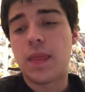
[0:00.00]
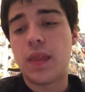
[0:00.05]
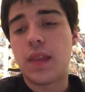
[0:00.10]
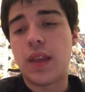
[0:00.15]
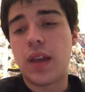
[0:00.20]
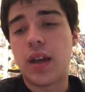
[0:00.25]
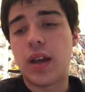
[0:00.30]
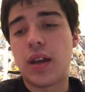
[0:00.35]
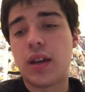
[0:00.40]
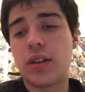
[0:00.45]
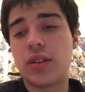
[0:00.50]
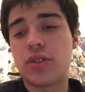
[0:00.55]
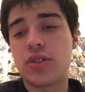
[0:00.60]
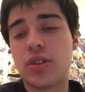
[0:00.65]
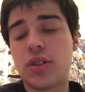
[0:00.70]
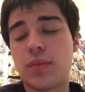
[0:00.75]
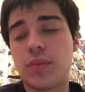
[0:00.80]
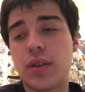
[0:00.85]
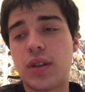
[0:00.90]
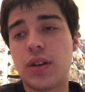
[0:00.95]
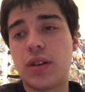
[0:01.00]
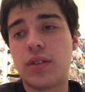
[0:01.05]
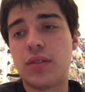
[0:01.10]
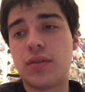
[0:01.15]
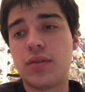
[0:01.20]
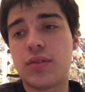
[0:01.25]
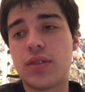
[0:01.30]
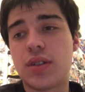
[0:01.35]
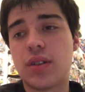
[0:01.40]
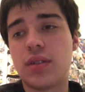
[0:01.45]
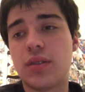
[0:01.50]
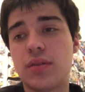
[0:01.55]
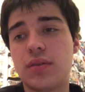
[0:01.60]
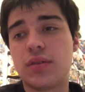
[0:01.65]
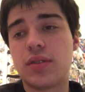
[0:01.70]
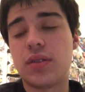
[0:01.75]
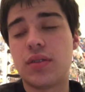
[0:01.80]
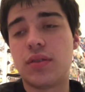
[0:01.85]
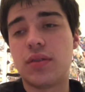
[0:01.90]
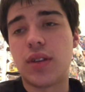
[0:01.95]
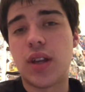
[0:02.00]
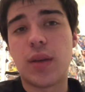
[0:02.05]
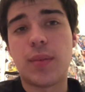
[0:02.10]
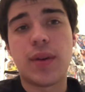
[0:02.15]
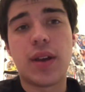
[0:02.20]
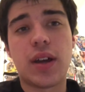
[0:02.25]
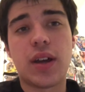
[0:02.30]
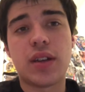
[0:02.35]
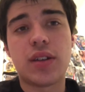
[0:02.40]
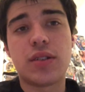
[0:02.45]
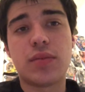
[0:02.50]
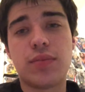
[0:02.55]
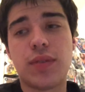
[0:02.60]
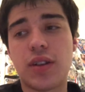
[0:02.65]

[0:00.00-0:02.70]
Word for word: That should have been an Usos and New Day match.